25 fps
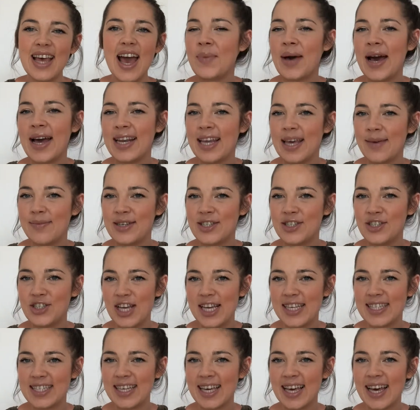my name is
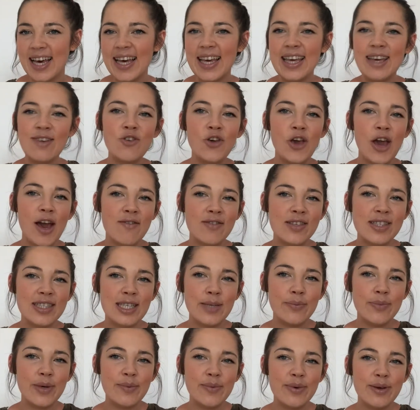Jessica, if you haven't
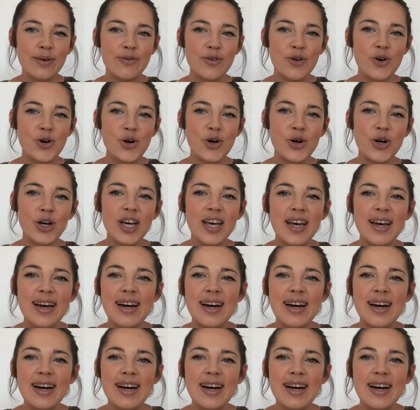seen me before.